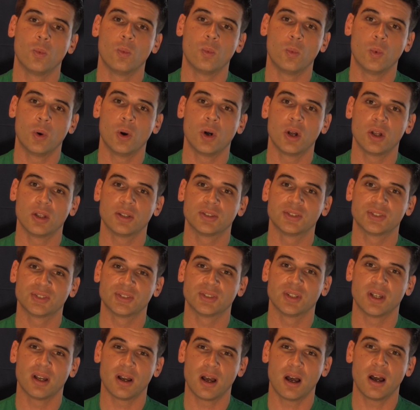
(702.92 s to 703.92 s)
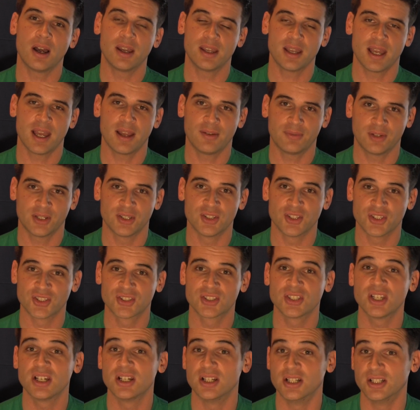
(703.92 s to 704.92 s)
what I have
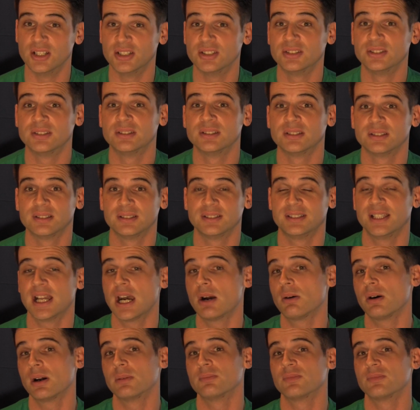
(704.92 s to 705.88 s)
concern now,